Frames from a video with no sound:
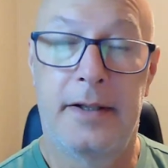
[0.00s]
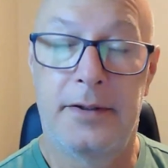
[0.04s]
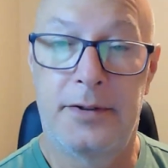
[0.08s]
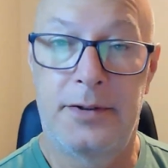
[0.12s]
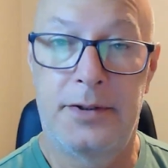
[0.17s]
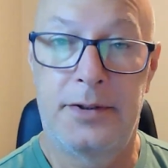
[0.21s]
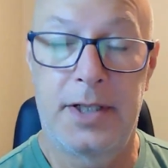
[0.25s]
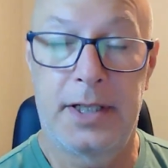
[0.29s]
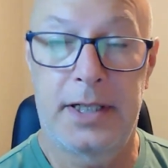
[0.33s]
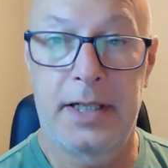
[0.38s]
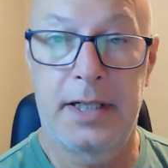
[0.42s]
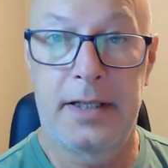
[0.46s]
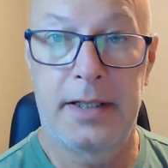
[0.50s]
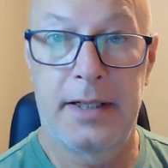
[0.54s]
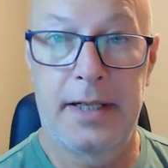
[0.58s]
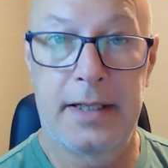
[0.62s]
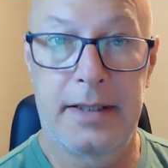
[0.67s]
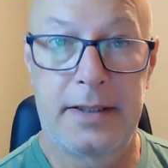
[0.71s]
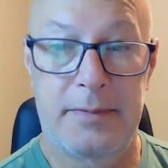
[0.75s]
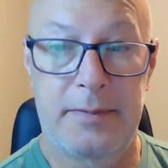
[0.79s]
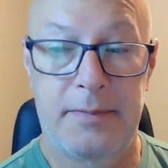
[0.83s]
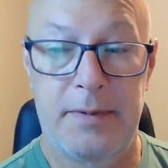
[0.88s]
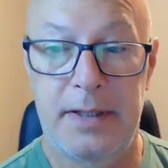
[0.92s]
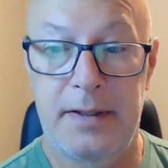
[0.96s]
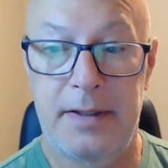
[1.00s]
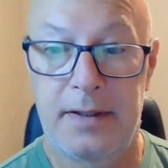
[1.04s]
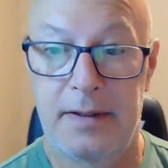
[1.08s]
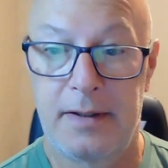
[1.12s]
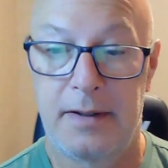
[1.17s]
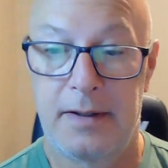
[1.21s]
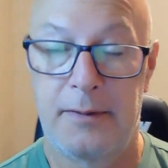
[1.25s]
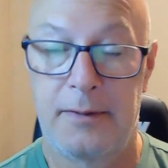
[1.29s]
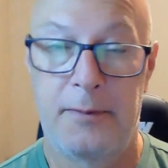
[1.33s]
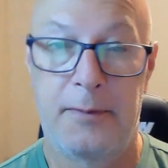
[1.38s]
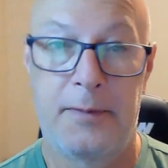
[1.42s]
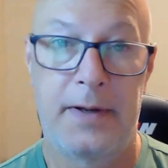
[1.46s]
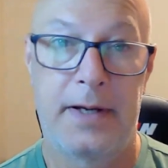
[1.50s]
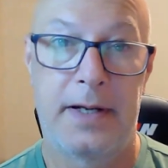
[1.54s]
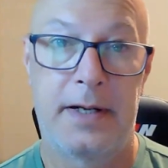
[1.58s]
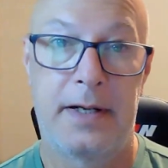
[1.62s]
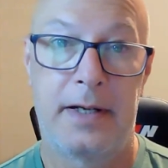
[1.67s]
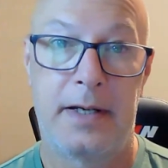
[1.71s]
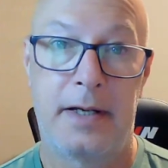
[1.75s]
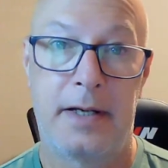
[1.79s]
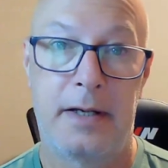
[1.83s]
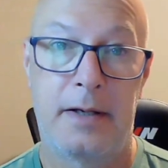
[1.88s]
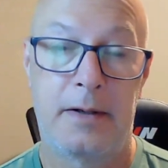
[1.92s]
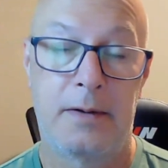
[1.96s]
chicken that's been fed
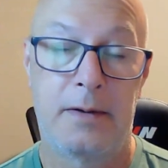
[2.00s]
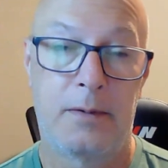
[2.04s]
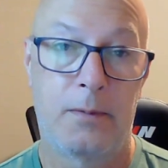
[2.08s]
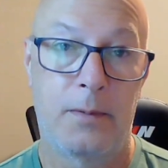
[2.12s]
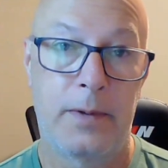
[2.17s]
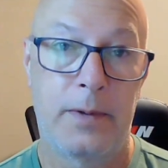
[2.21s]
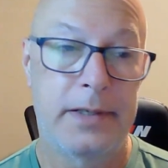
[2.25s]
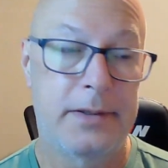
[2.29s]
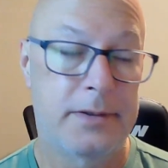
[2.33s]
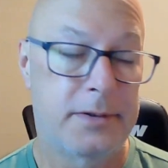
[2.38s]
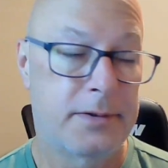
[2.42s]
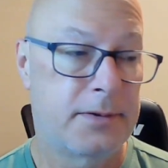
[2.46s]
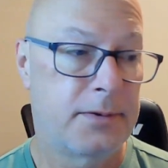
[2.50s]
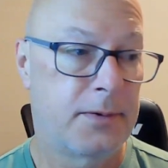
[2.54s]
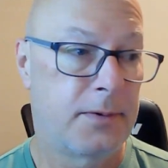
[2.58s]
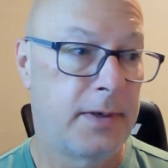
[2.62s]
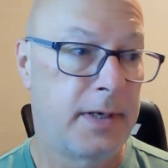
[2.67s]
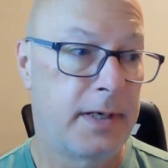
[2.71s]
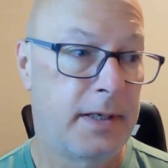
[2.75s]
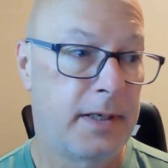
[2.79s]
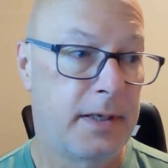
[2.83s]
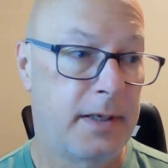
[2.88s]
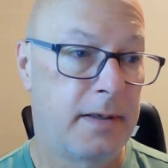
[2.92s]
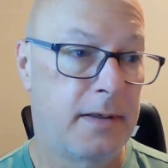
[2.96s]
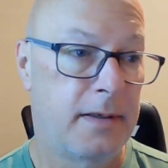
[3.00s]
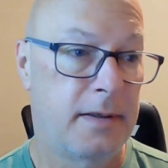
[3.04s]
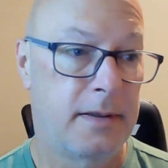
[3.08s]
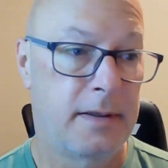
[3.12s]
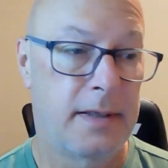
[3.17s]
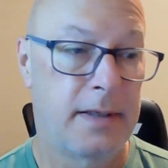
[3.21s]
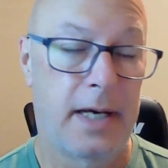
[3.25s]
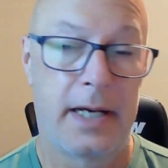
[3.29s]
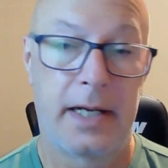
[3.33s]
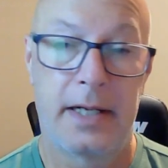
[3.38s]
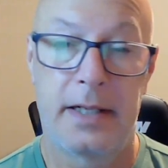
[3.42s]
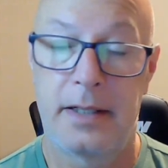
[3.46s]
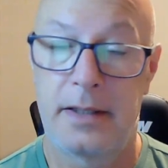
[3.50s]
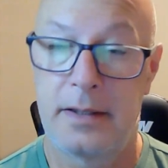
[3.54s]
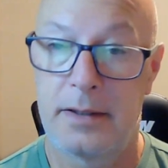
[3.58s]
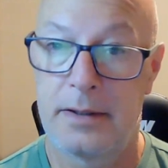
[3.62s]
a wheat and soy diet,